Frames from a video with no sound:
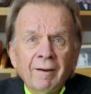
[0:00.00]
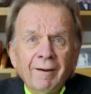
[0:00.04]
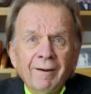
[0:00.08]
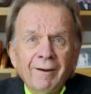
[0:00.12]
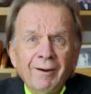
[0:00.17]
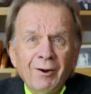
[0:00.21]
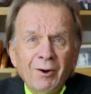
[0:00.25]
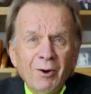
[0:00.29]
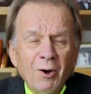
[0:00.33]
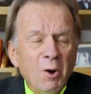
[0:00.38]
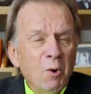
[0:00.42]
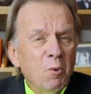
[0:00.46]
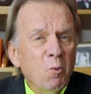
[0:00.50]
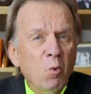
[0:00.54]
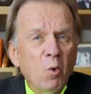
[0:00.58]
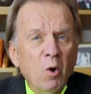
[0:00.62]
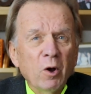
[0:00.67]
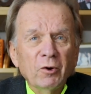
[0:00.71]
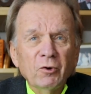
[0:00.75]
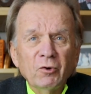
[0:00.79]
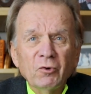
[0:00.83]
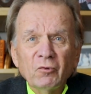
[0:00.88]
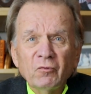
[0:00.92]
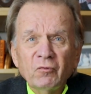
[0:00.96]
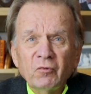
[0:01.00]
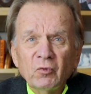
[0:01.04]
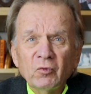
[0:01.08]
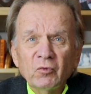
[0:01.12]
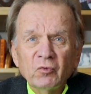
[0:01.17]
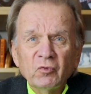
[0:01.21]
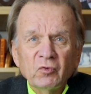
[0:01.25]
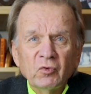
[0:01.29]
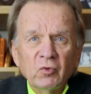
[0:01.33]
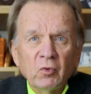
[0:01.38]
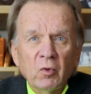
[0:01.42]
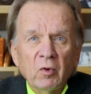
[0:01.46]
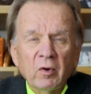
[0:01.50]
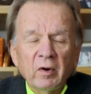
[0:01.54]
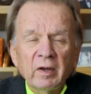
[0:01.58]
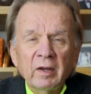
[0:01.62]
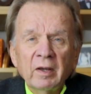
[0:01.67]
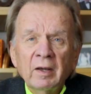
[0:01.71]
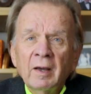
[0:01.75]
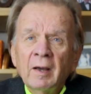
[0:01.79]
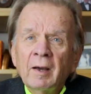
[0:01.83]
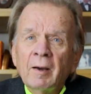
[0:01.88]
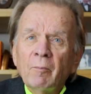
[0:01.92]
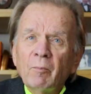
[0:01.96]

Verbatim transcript: a wonderful story.